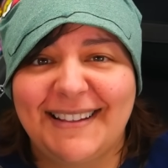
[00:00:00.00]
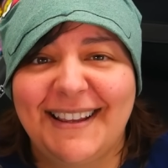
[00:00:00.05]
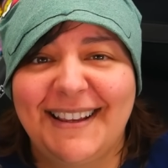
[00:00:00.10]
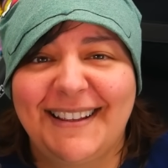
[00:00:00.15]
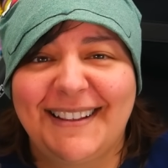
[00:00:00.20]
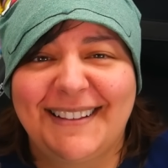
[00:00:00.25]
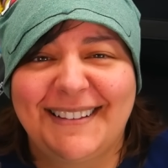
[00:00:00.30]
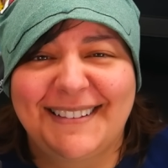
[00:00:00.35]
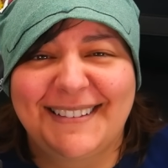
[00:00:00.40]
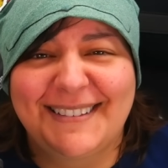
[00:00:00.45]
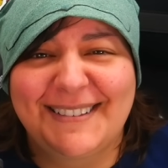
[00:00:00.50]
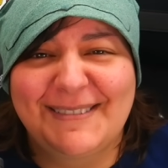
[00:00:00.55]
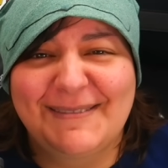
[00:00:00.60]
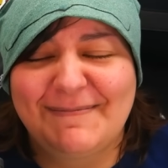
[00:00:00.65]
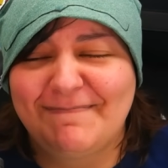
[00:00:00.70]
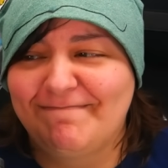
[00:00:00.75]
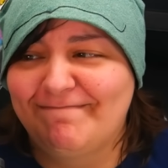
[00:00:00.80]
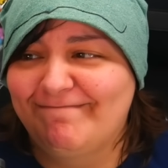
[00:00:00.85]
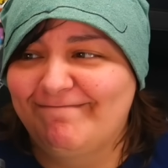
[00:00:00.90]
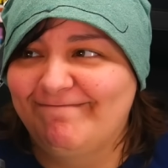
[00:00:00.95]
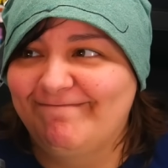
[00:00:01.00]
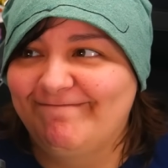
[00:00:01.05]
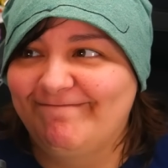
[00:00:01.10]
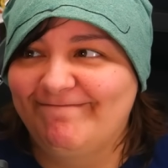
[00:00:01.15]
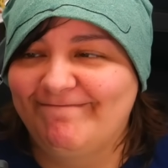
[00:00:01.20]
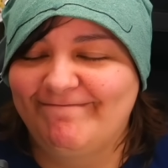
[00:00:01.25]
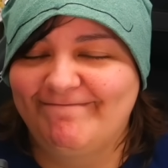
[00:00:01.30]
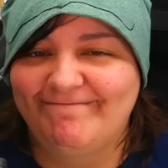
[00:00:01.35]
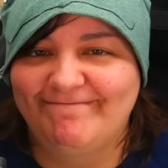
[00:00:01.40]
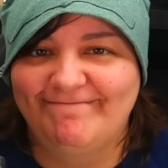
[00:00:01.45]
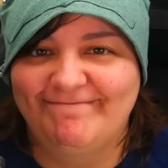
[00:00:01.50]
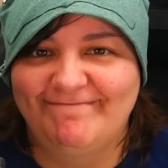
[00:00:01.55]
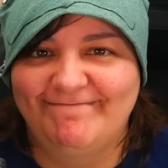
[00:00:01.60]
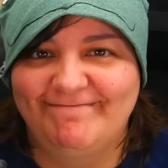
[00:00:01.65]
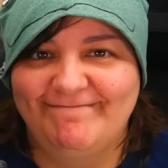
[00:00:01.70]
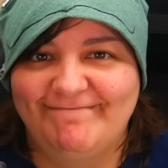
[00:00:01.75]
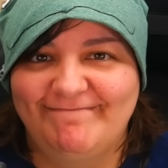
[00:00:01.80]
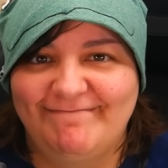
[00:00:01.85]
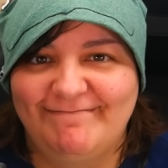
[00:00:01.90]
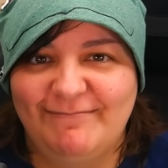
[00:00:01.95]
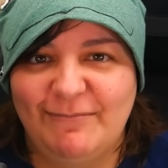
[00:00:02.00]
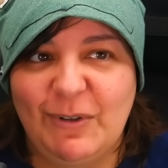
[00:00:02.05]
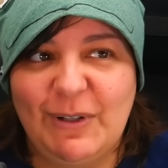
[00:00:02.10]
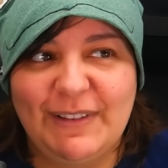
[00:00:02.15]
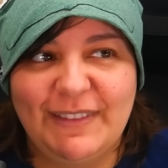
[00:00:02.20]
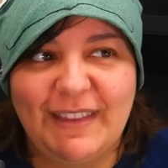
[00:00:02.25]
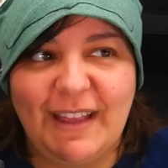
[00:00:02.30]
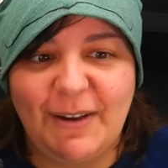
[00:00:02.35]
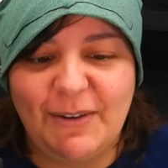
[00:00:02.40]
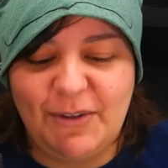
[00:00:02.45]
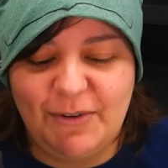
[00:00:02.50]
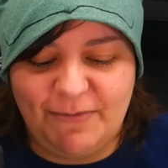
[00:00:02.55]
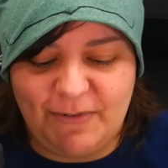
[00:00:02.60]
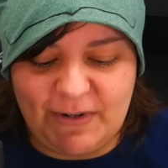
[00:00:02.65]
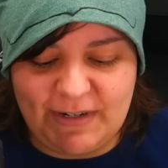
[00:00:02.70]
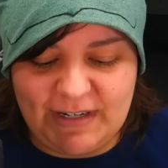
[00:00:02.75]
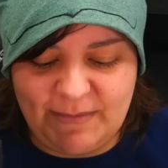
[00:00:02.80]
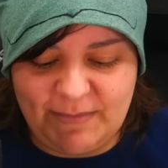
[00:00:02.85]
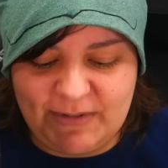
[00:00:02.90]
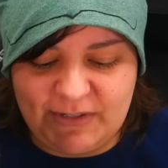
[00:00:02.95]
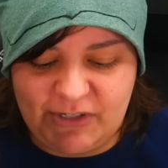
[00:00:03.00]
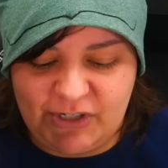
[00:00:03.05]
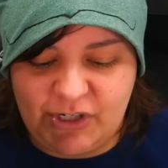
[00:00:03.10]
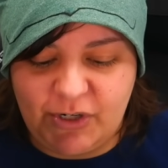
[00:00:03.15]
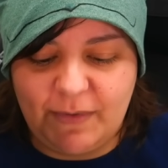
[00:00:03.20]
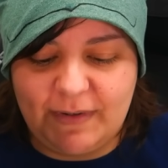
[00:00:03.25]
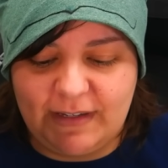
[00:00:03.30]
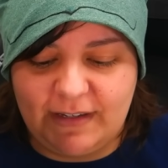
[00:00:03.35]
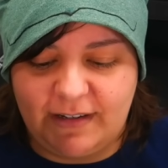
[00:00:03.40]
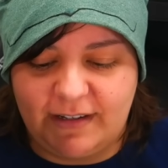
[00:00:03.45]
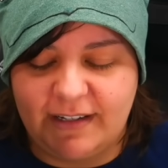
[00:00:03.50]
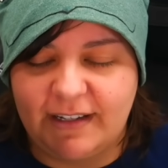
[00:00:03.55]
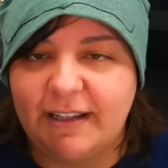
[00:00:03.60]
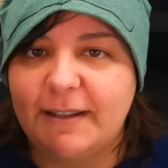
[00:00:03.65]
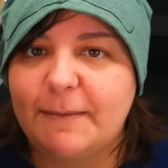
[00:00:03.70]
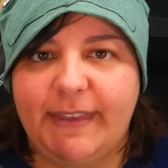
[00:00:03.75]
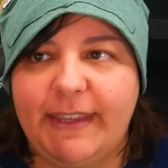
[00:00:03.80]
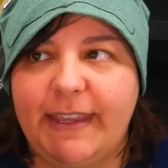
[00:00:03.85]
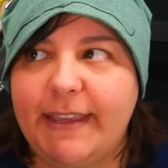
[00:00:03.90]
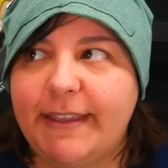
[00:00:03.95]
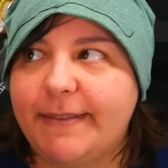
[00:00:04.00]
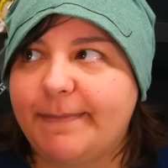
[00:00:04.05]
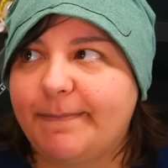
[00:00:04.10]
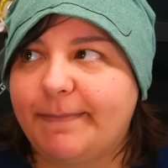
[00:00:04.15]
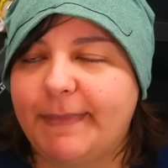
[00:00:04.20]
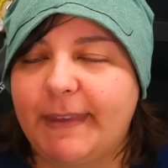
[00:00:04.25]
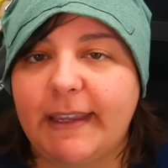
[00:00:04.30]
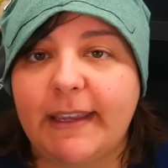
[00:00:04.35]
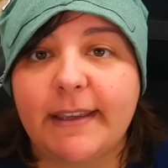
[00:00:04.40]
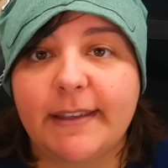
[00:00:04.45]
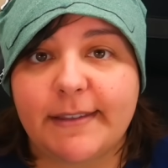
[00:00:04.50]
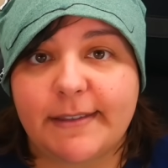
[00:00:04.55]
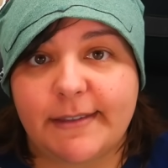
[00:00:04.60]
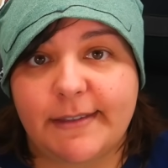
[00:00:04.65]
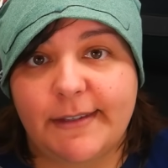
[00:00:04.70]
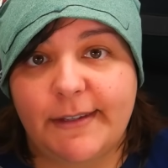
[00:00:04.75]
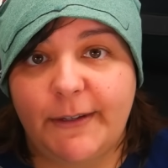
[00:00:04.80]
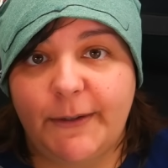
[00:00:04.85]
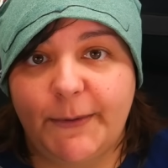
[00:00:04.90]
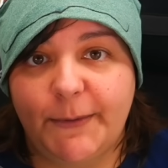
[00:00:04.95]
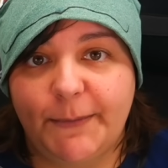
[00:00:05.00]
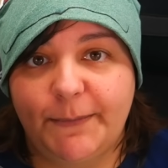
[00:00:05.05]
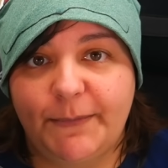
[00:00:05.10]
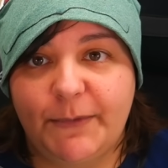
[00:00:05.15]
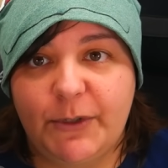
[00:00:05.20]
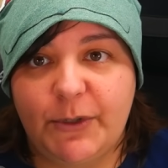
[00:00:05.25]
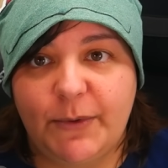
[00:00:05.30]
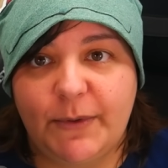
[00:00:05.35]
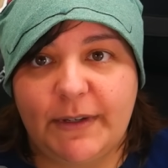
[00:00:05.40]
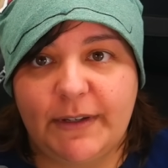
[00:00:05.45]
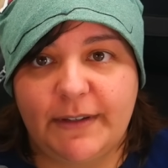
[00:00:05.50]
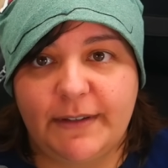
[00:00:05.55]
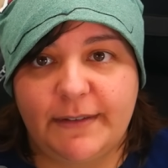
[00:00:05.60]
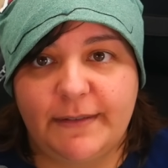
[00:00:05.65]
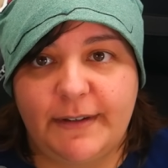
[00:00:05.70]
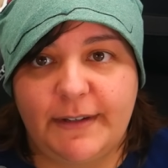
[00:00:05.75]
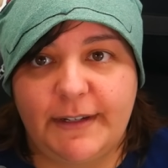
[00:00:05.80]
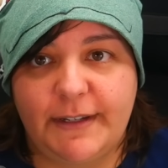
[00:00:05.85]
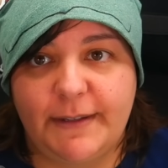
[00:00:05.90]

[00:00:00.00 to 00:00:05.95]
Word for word: It has a cool texture. I like the chew on it. Well, now you've already been chewing on it. They can't see you chewing on